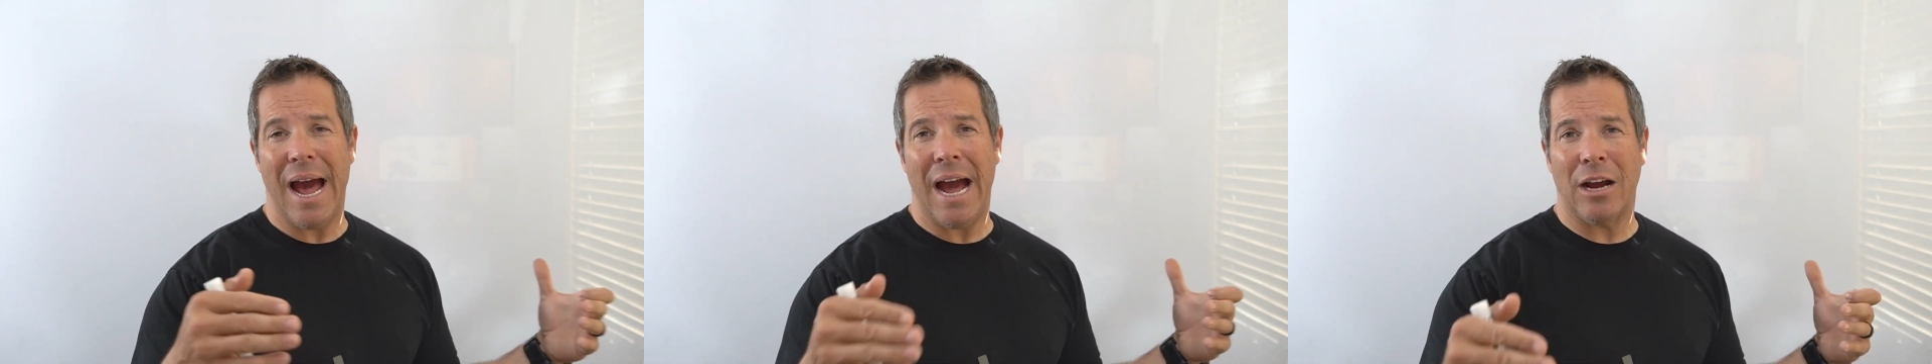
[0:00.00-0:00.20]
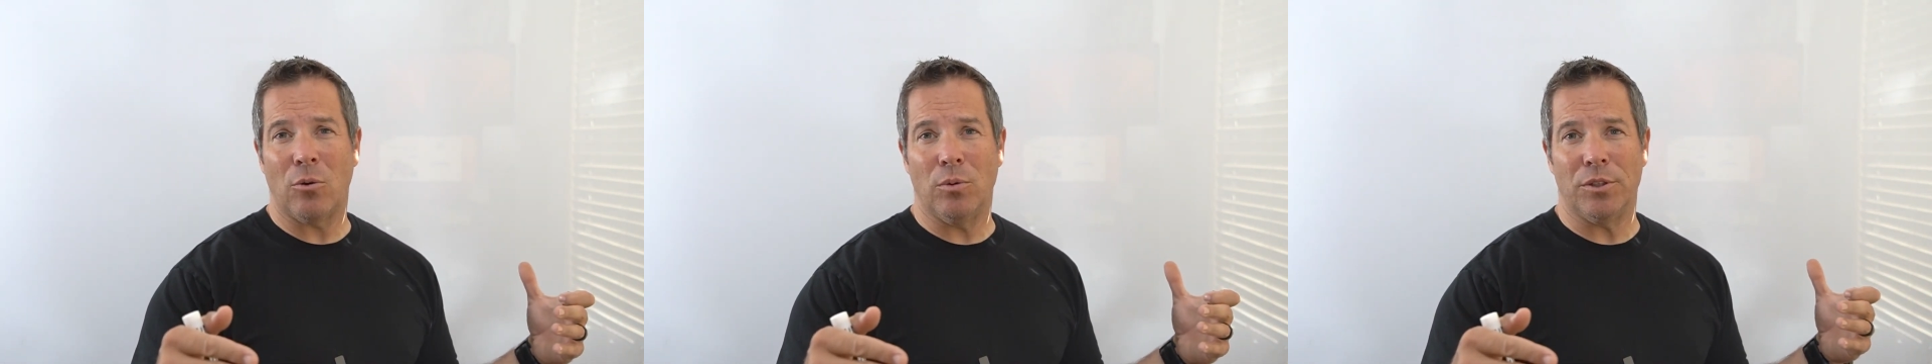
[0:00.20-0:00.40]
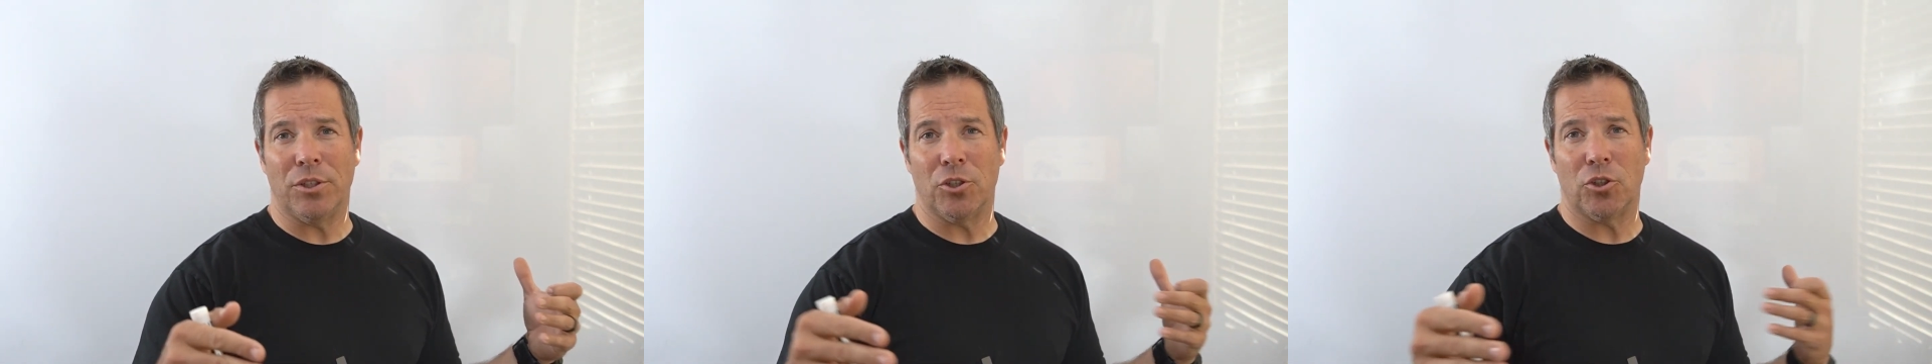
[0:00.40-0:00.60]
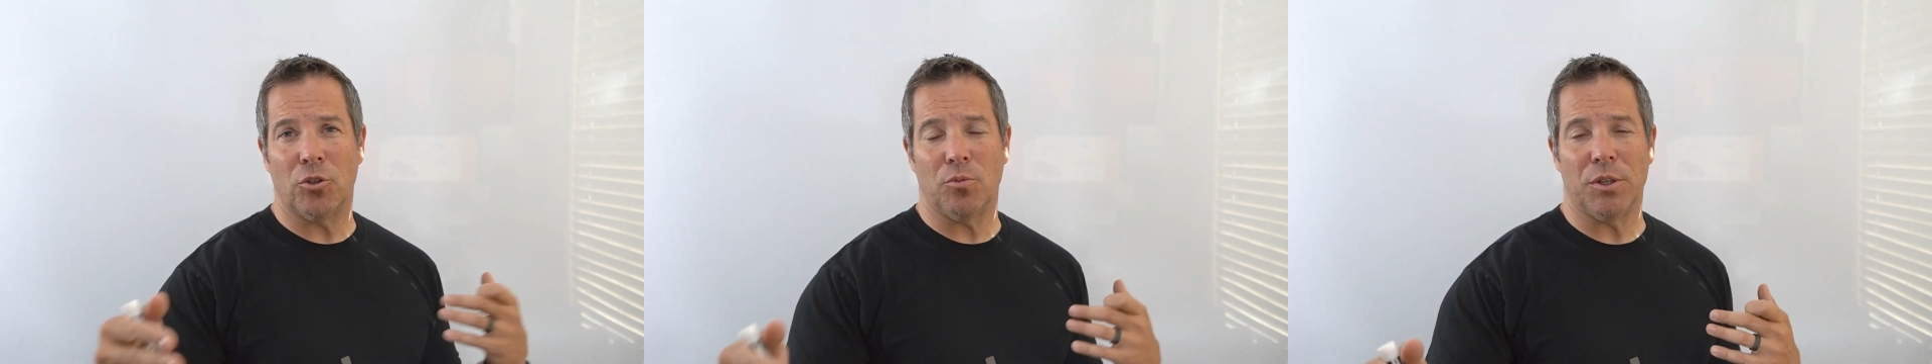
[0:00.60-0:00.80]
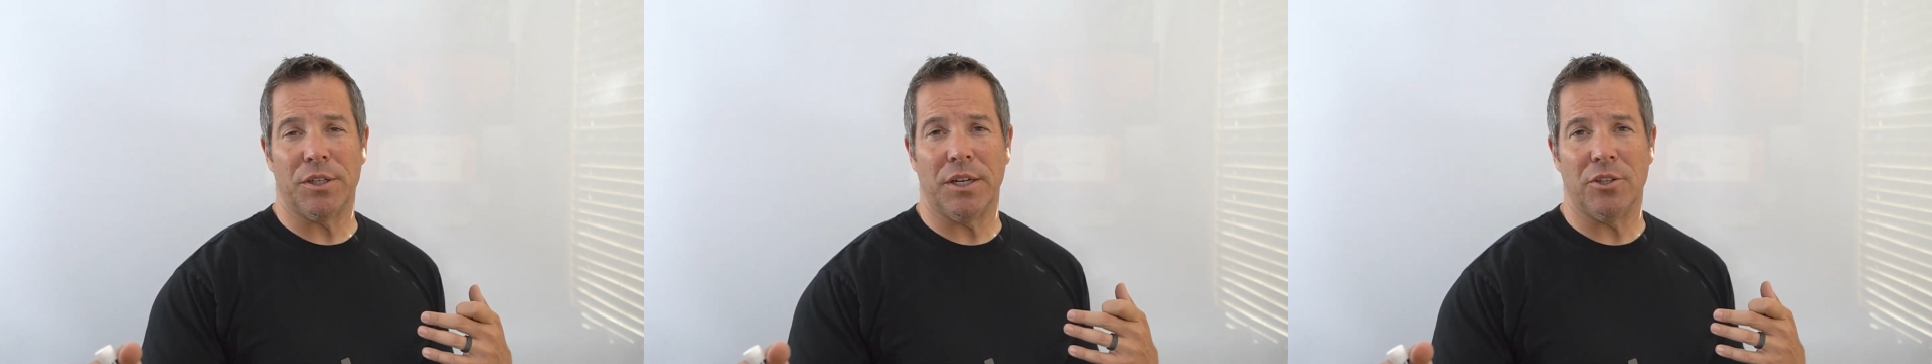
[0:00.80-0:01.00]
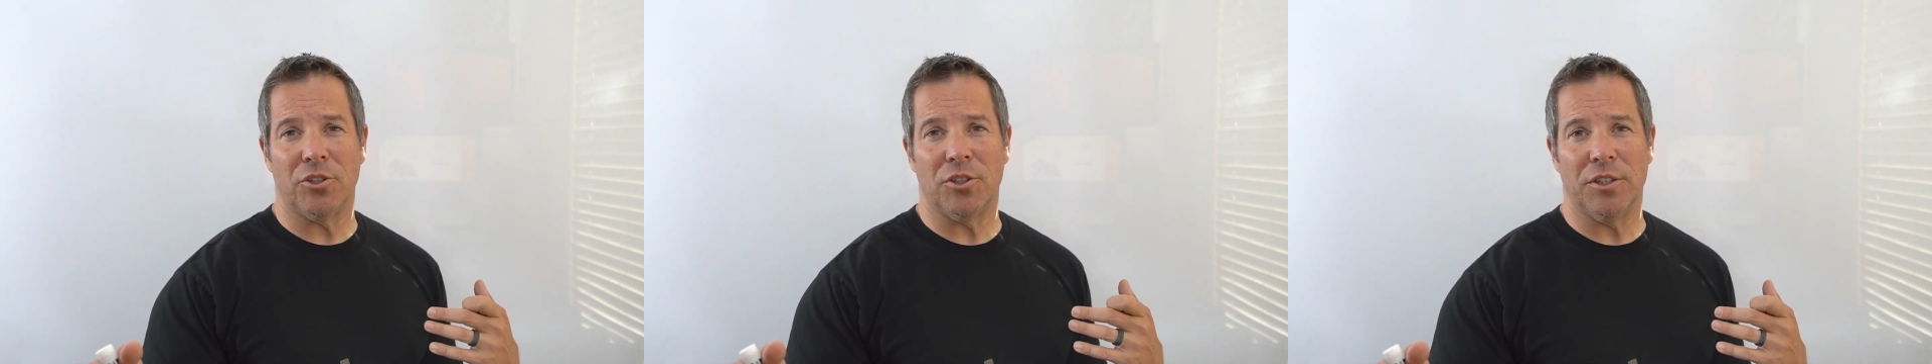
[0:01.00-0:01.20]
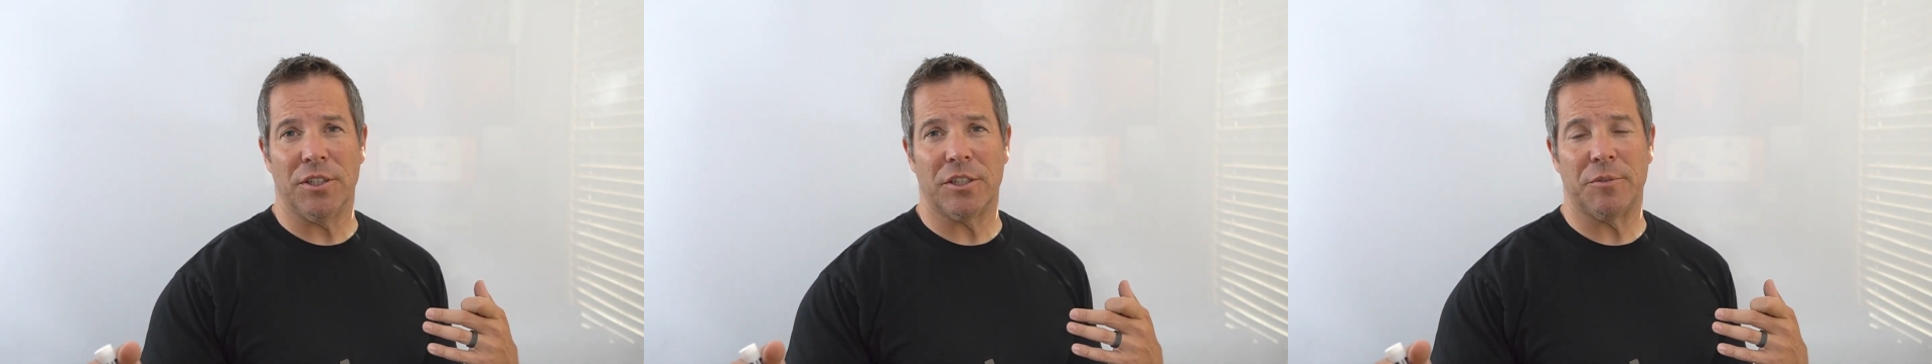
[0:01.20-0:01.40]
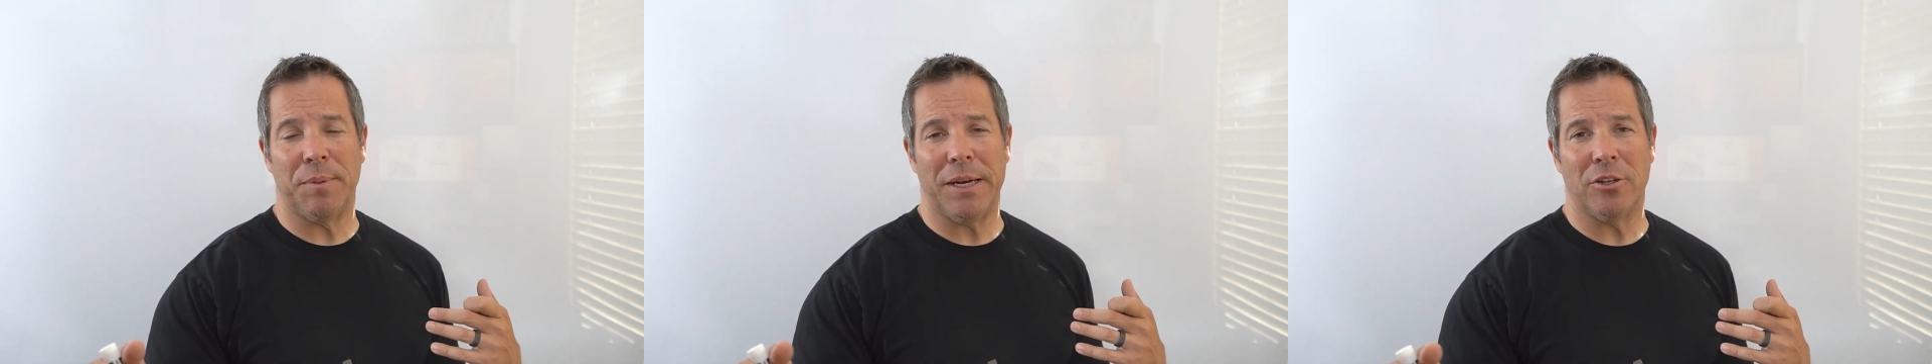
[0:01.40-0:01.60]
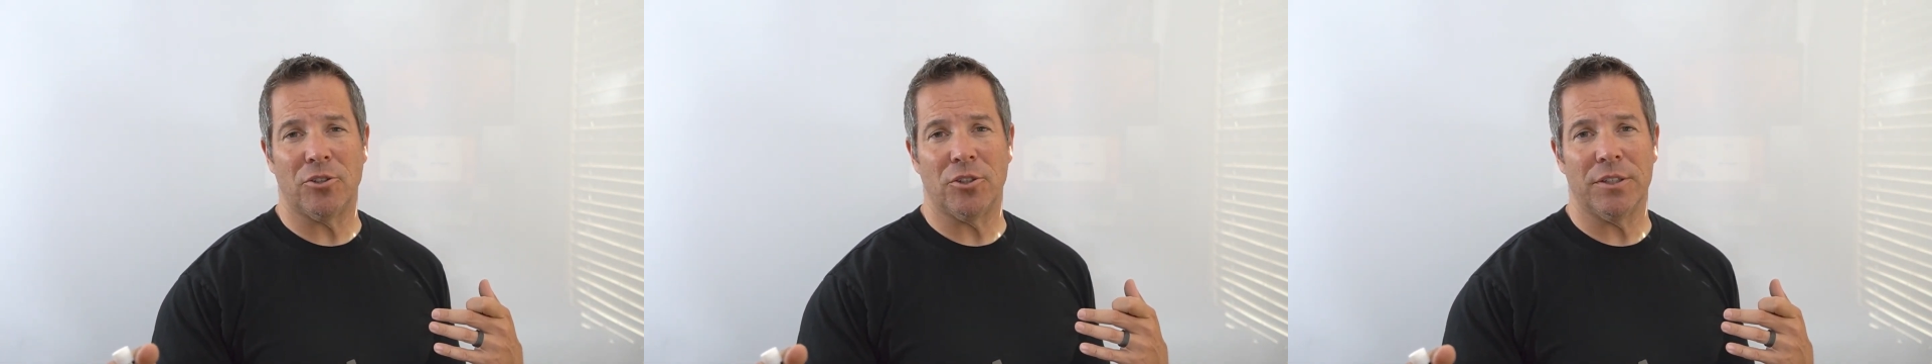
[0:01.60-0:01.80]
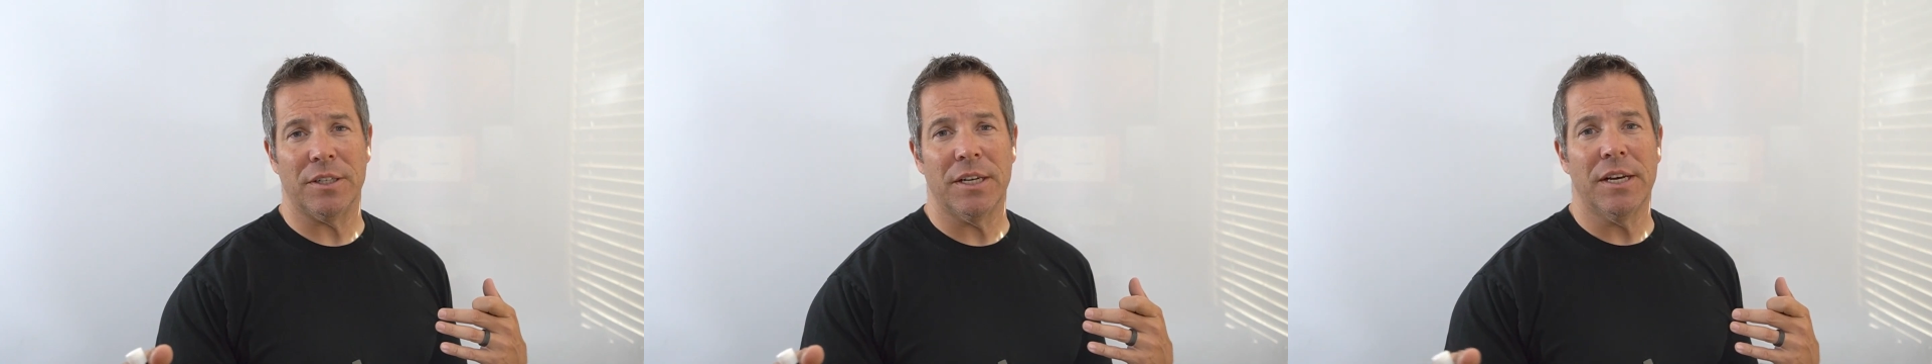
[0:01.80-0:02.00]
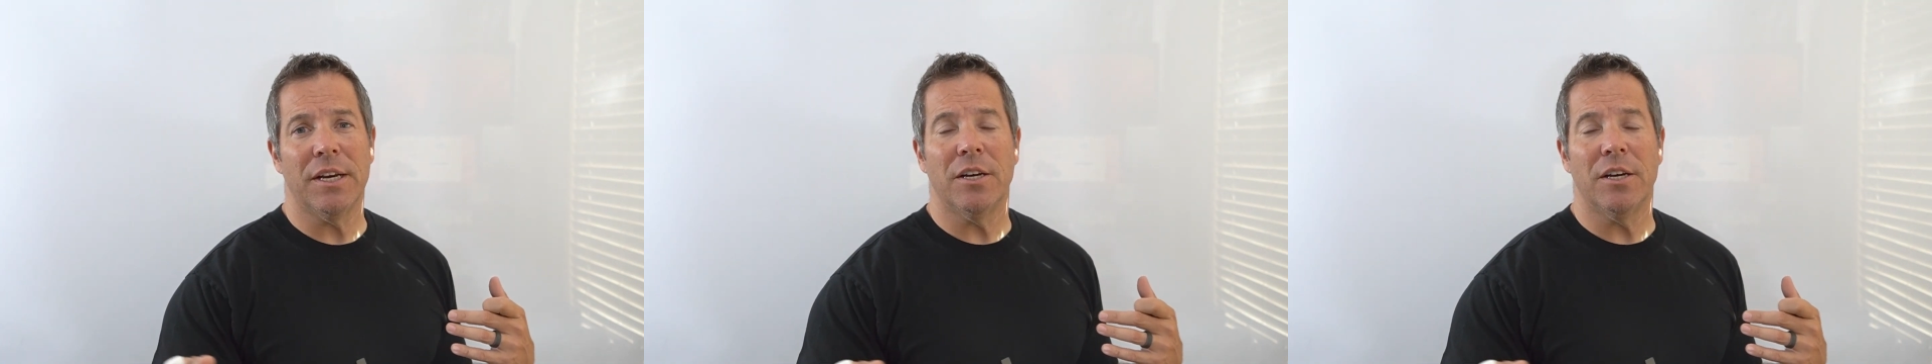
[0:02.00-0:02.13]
acquisition, retention, expansion?